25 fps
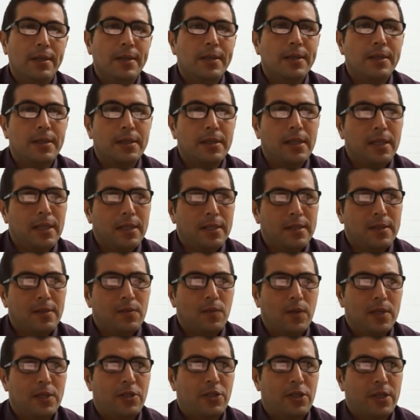This
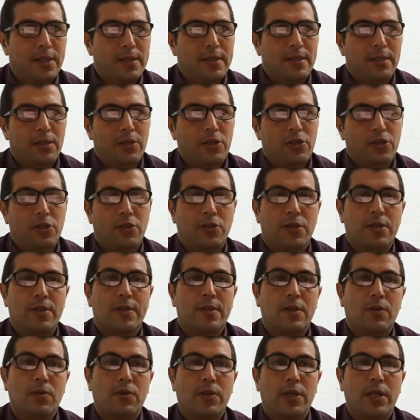was just a short
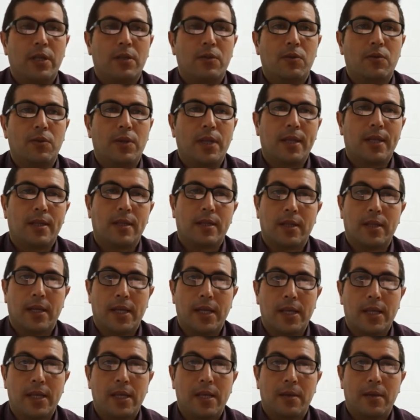story to get an
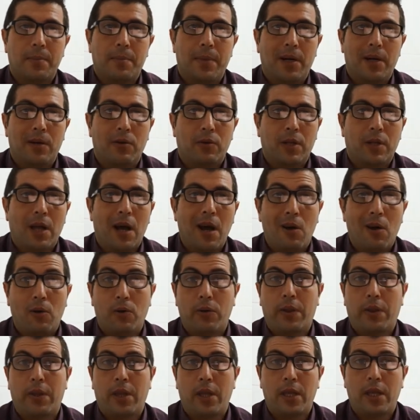idea about how
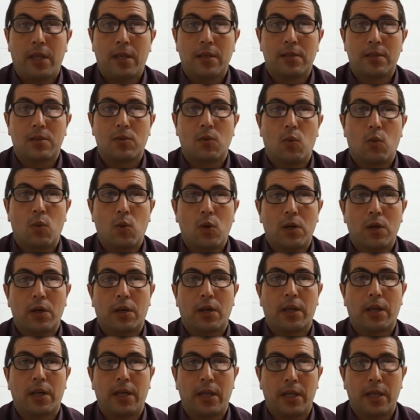things
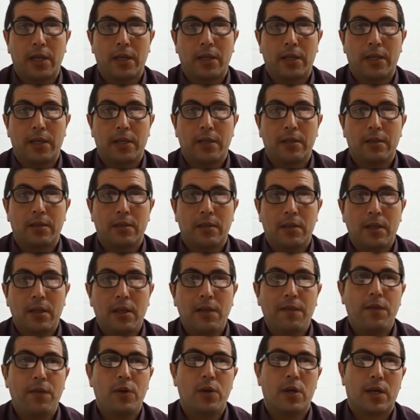work here
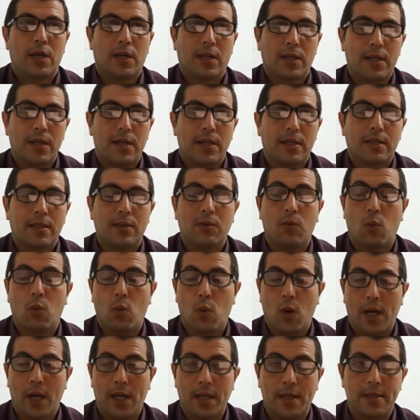if you are not
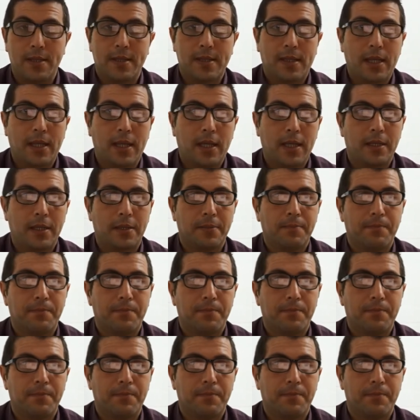white skin.